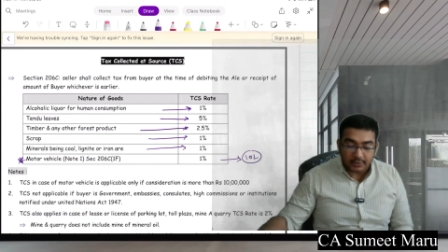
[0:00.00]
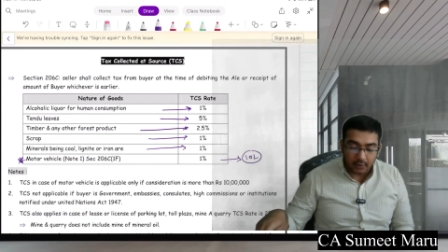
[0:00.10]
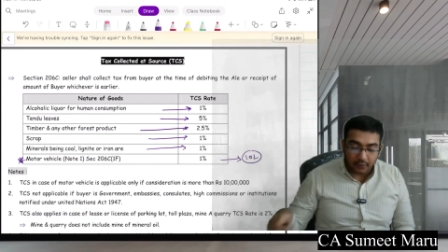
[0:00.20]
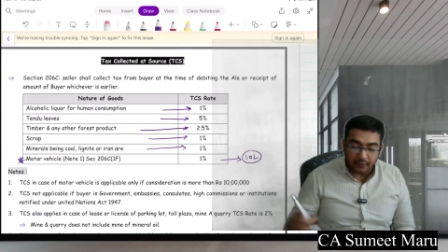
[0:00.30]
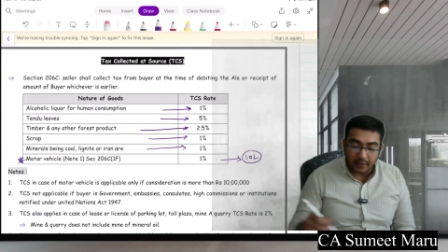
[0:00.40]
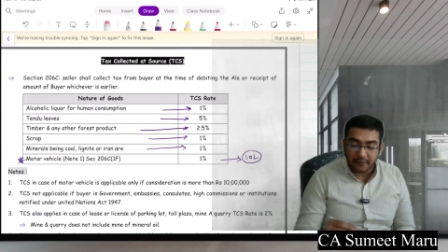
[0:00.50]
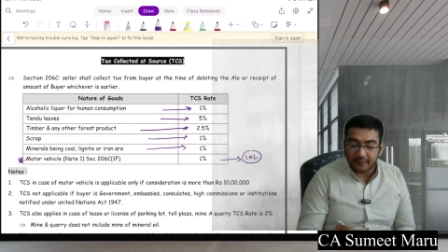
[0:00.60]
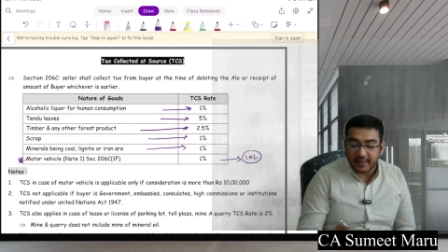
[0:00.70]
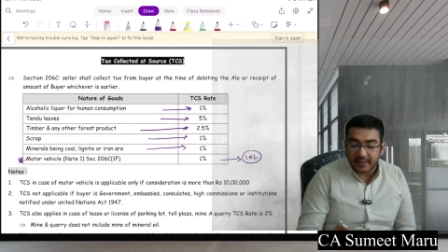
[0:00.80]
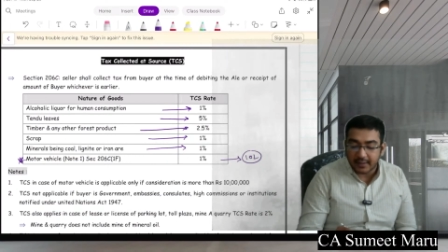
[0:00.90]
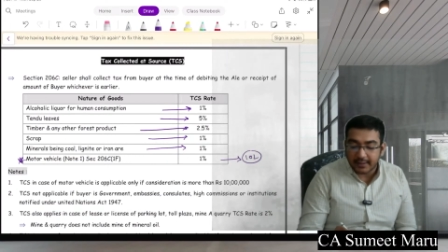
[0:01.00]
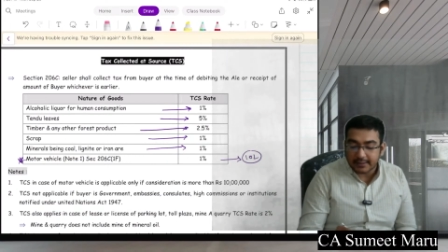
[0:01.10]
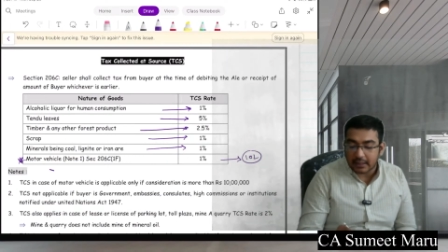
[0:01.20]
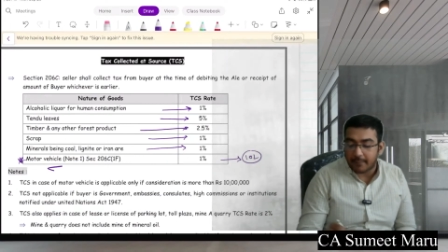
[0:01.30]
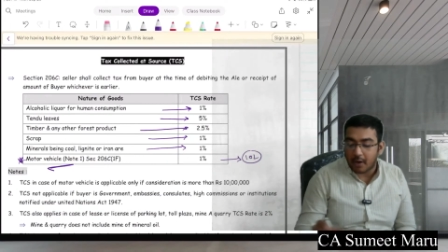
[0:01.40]
So if vehicle
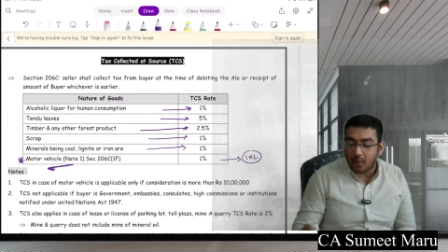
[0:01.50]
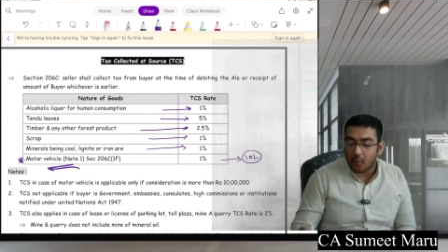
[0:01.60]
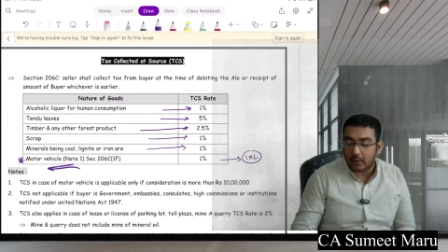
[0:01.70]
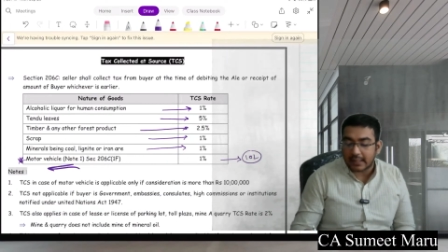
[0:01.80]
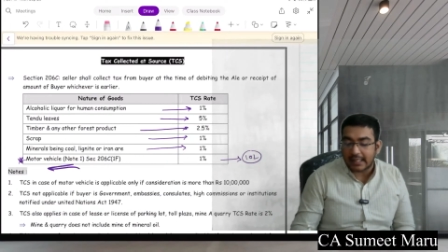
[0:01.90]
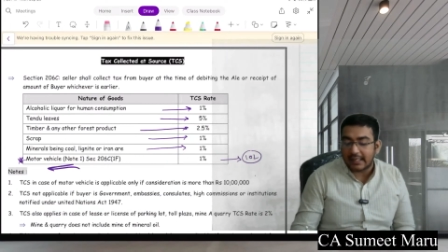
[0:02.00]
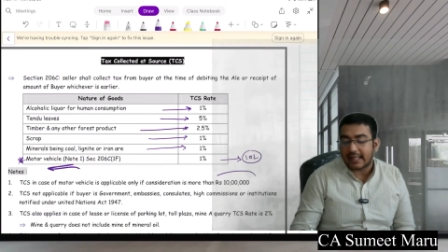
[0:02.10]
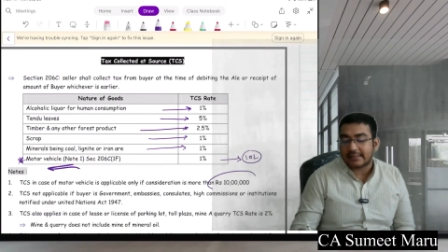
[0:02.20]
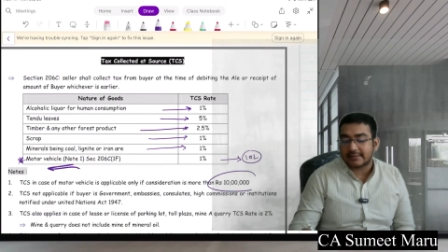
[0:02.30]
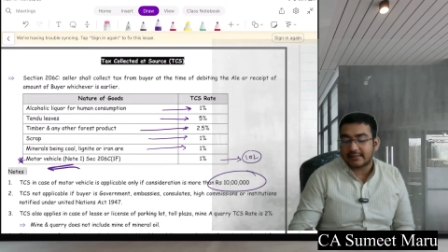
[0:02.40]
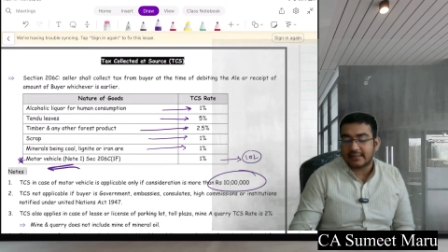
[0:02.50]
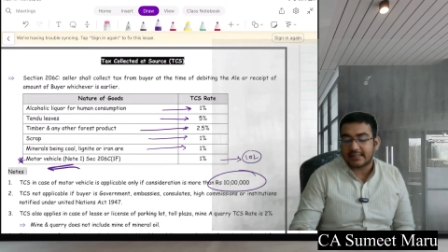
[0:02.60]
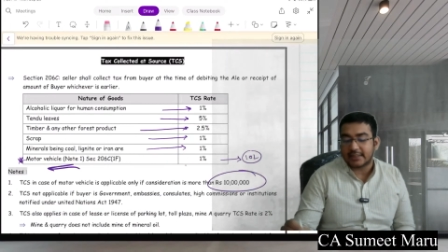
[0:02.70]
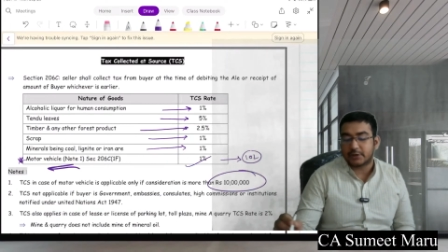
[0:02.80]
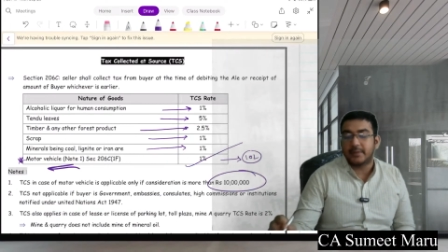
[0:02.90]
is above 10 lakhs, this
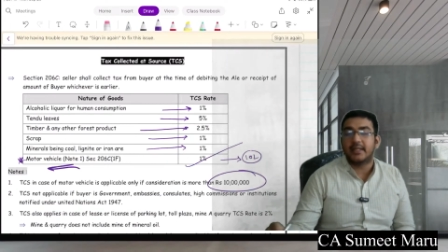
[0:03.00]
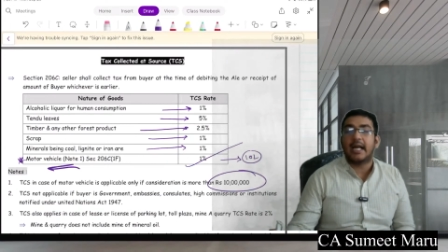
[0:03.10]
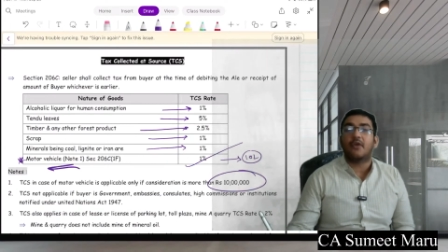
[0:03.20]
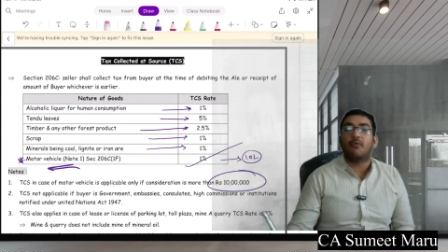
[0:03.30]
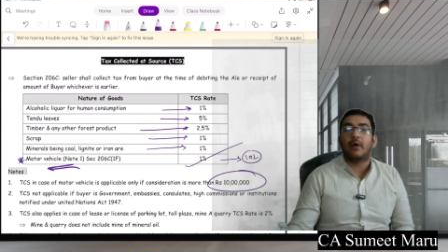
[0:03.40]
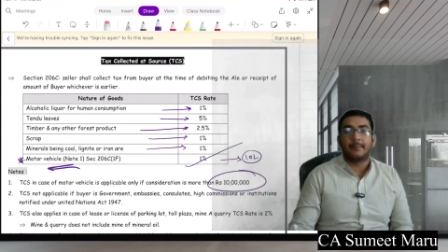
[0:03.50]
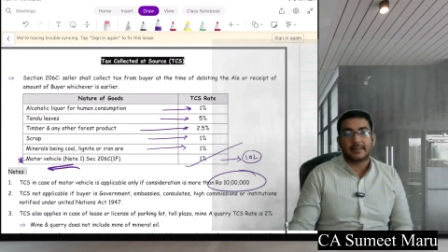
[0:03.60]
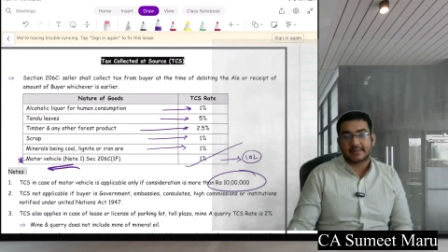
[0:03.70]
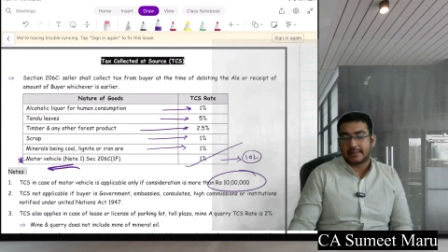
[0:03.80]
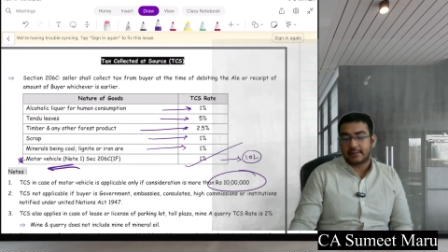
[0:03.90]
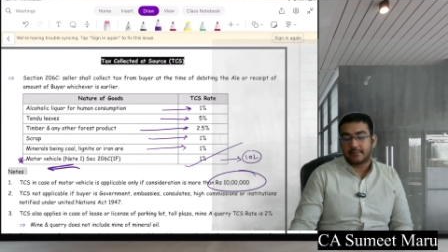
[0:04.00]
has to be done at 1%.